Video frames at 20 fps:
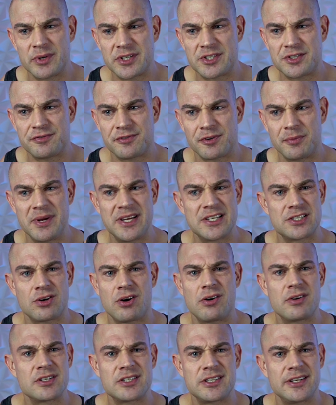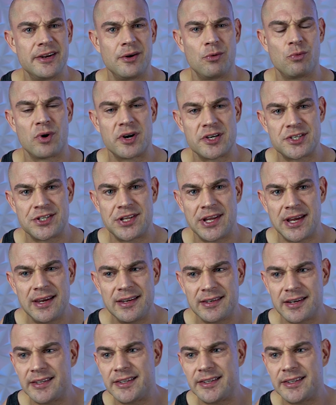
which for me is honestly the worst thing.